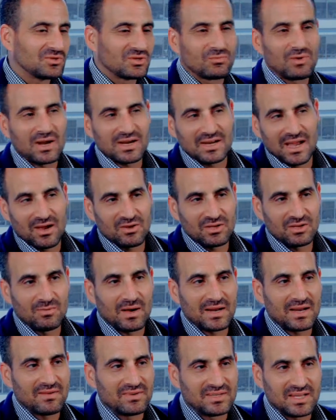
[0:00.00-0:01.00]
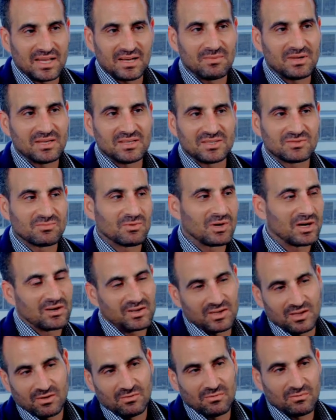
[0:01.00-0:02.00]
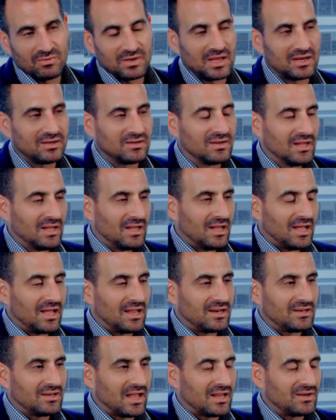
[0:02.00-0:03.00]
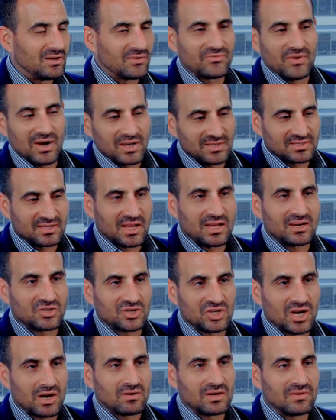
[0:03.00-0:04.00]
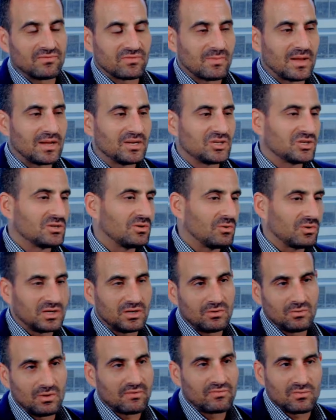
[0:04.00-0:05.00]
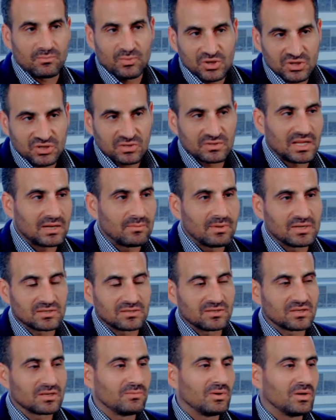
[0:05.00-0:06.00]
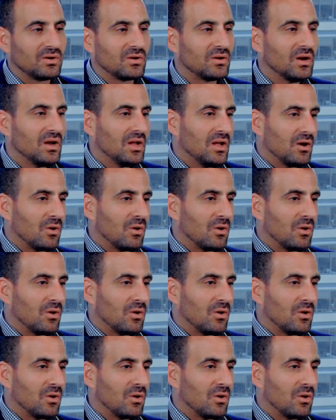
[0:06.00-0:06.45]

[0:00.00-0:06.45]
So right now you might have a database where you and your friends kind of share information, or you have a personal database on your computer,